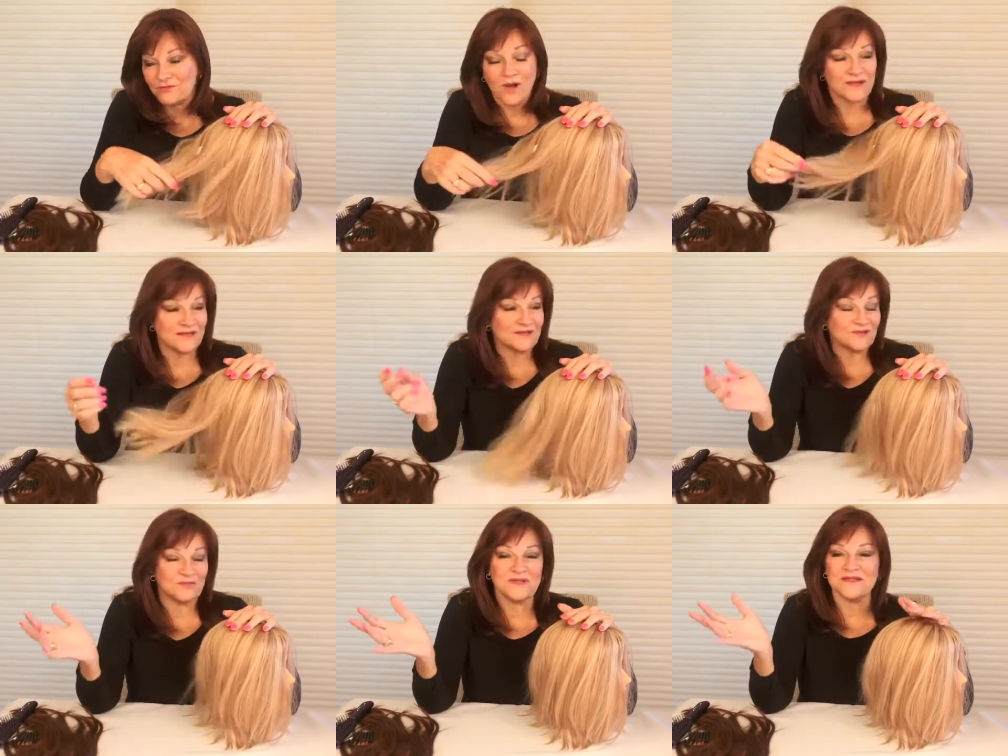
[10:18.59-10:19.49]
walking in
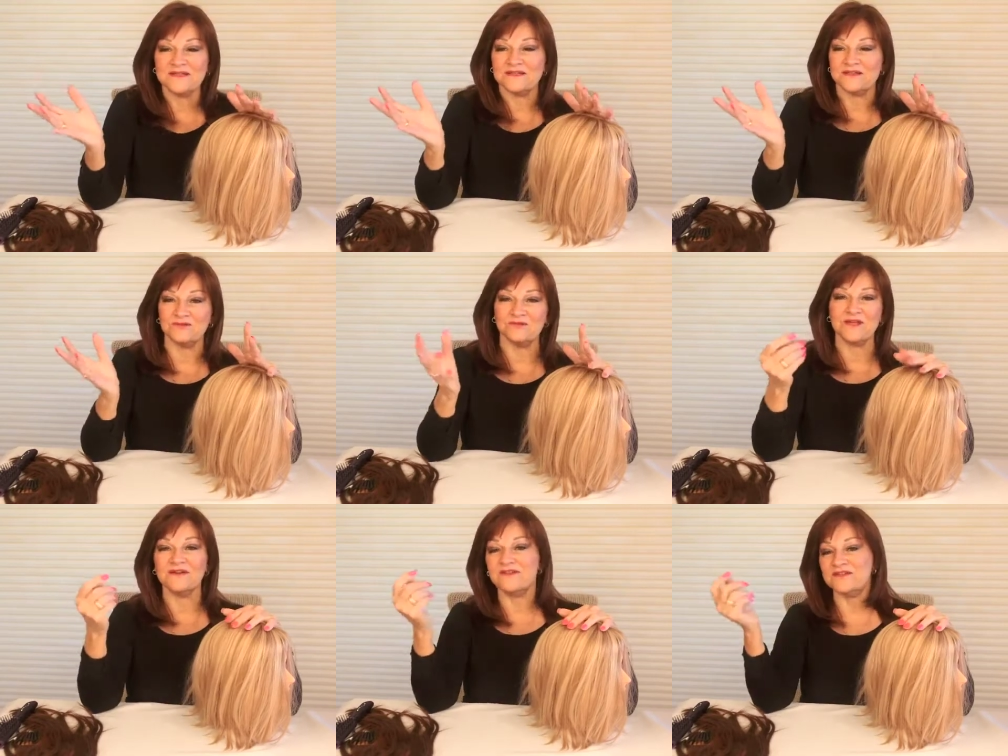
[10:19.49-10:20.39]
the wind and you
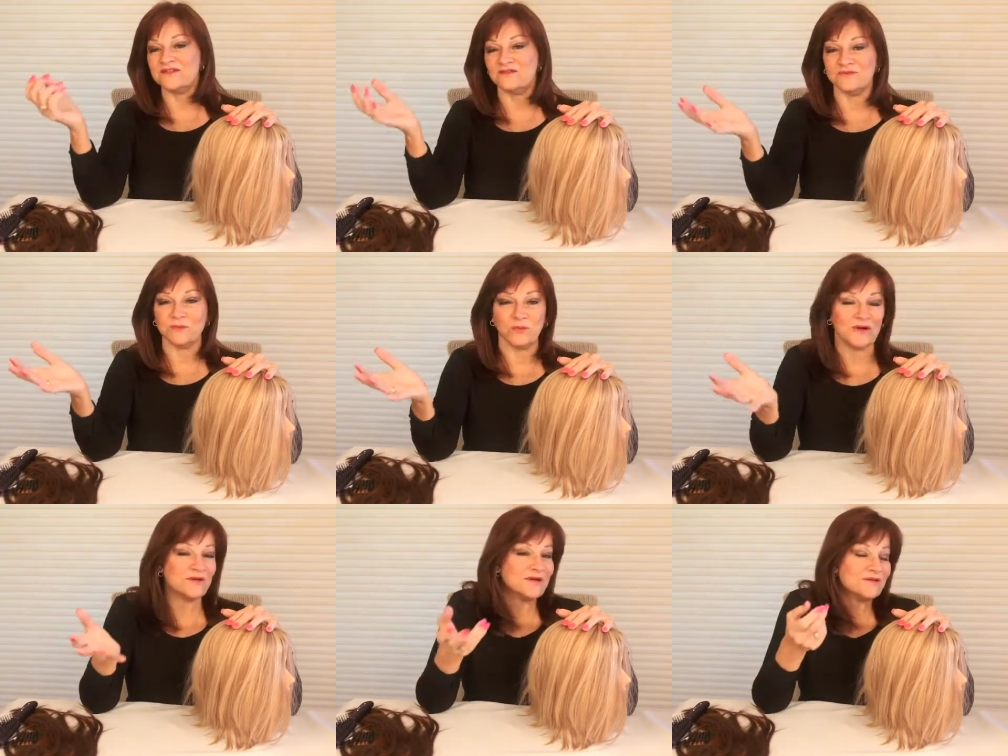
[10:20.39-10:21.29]
love it and you've been
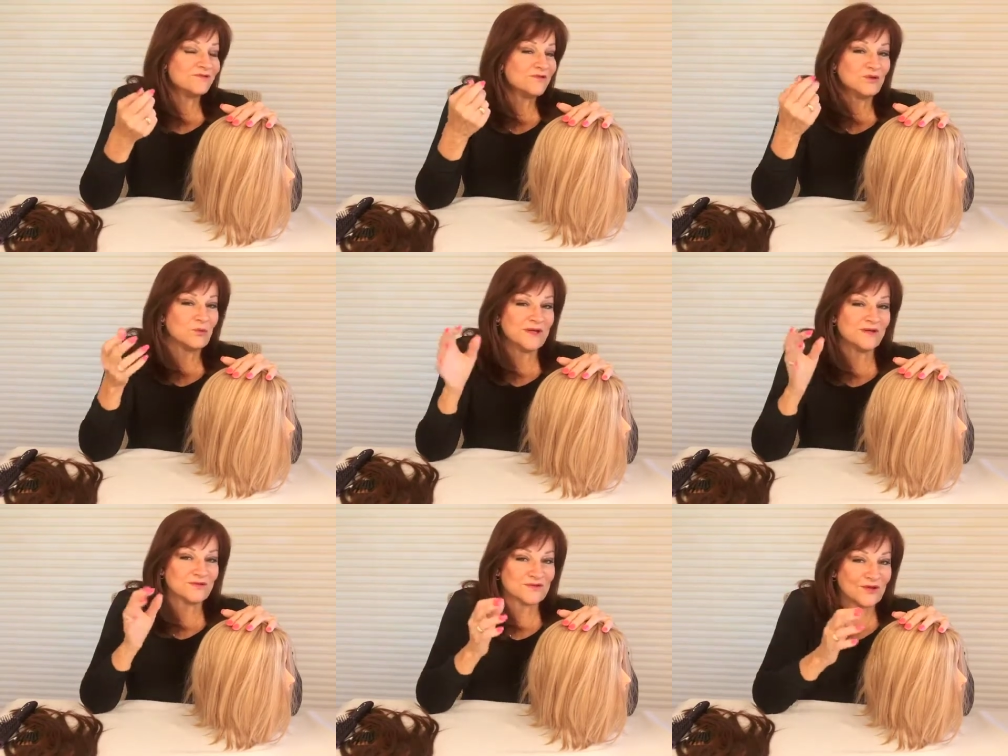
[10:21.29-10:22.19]
wearing it for a
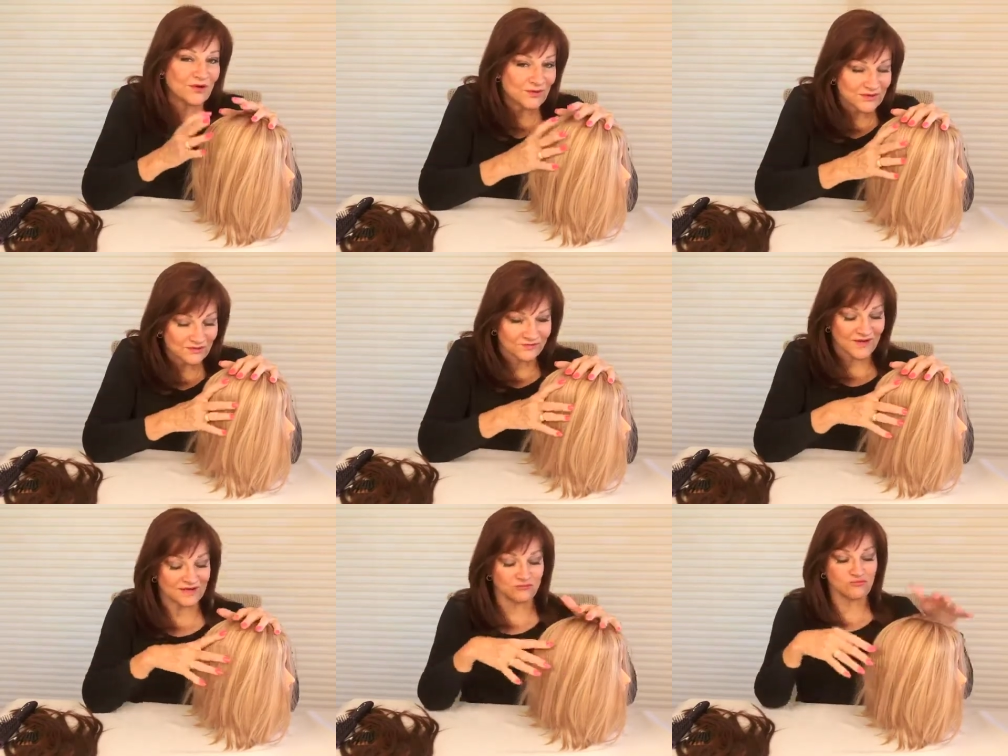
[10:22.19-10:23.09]
week or so and you find,